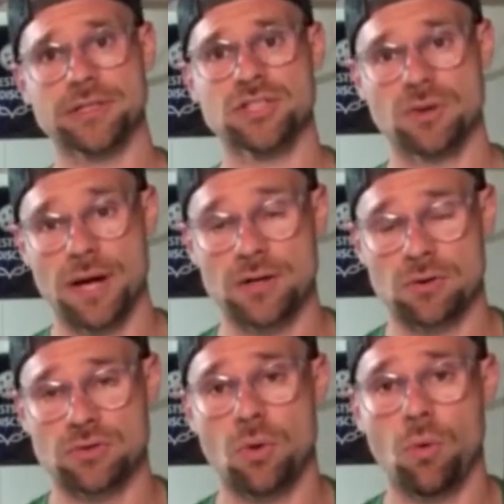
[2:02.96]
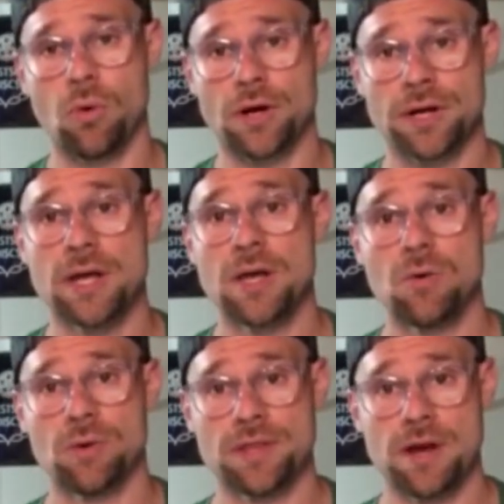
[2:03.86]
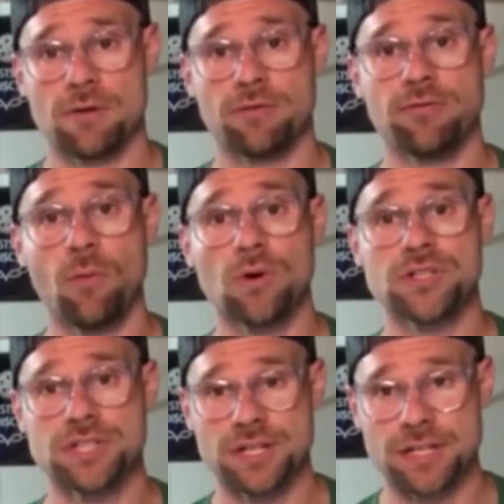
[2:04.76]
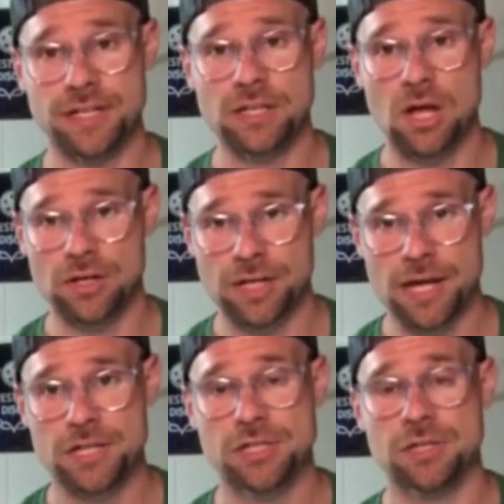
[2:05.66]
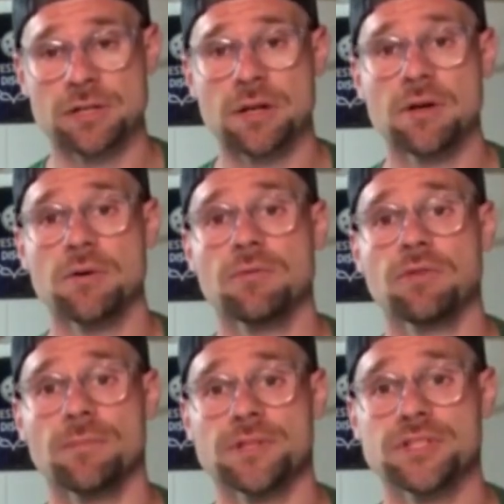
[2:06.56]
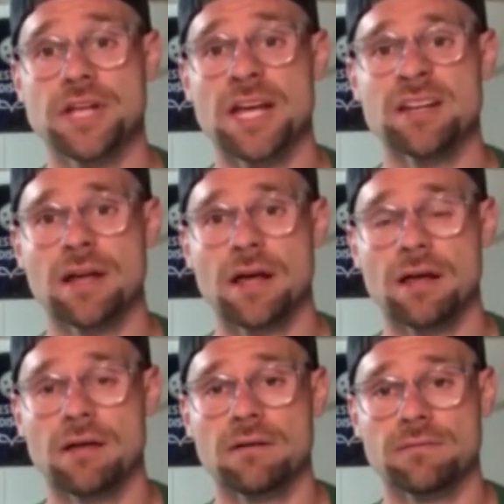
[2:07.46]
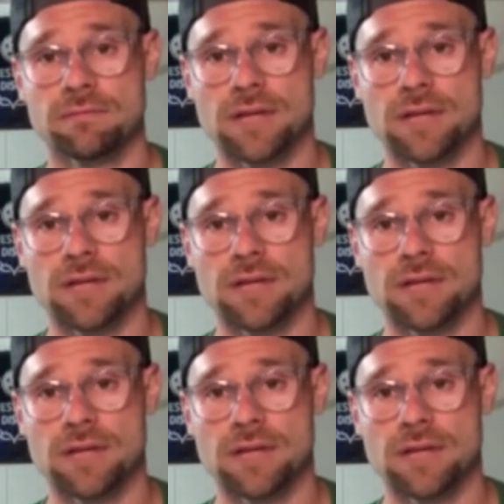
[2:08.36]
strained or torn when they are forced into elongation from a state of